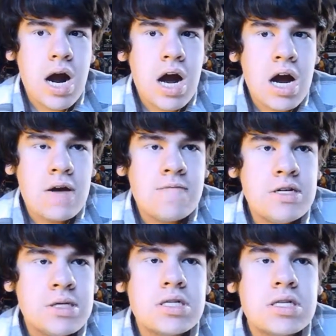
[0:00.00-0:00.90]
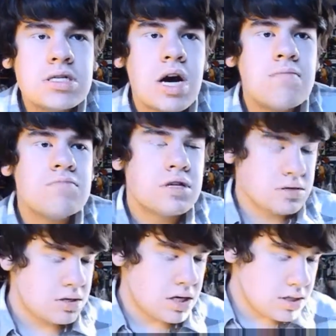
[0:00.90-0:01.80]
I've been using Tumblr
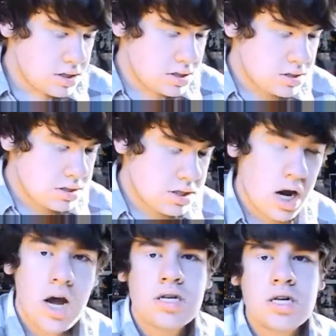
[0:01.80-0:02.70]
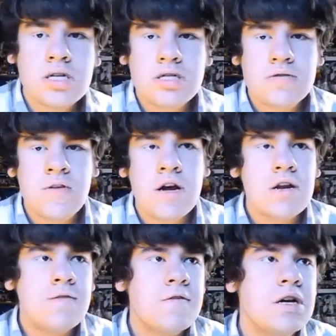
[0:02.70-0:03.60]
lately, and it is
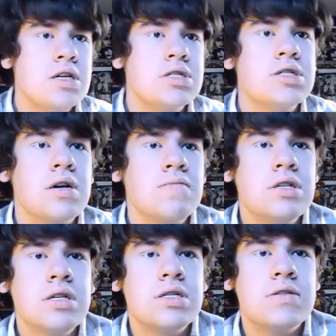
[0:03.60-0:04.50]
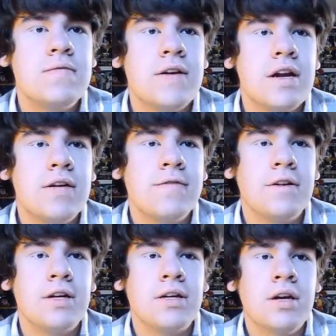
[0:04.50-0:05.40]
really fun. Tumblr is very
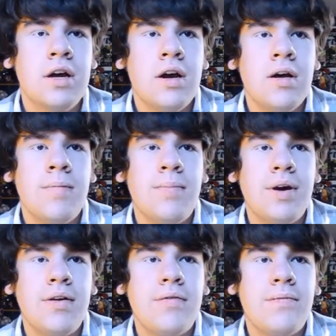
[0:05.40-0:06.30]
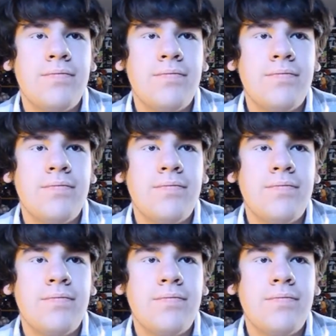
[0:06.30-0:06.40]
fun. But